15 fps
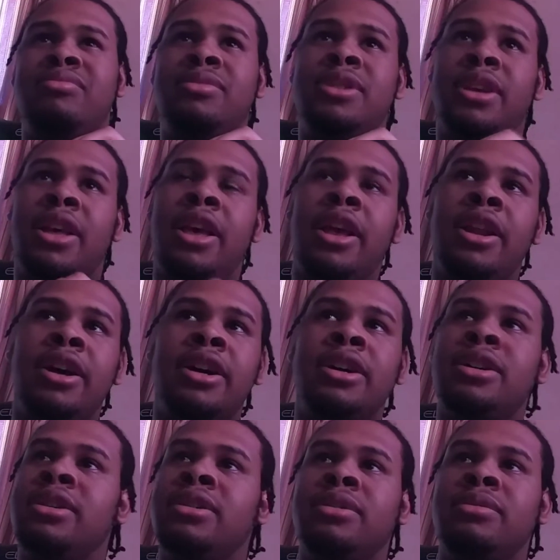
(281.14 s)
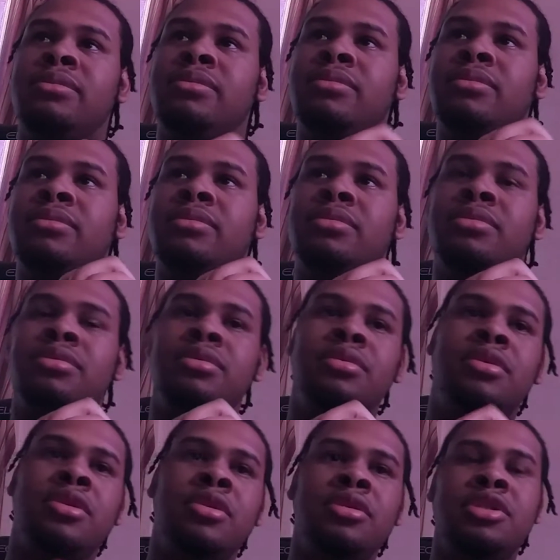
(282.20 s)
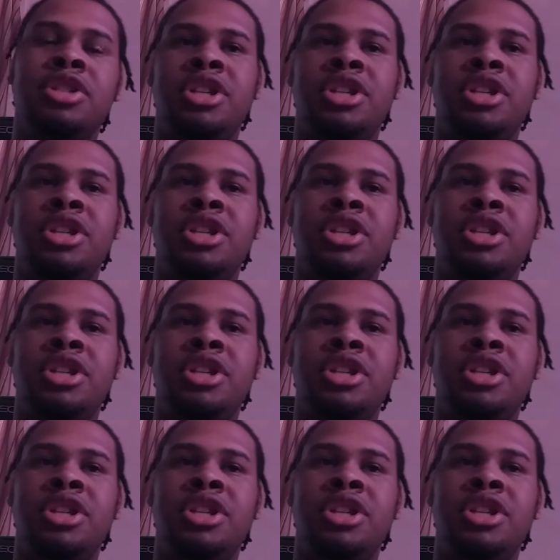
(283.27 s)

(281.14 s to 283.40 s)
Takeda, Kung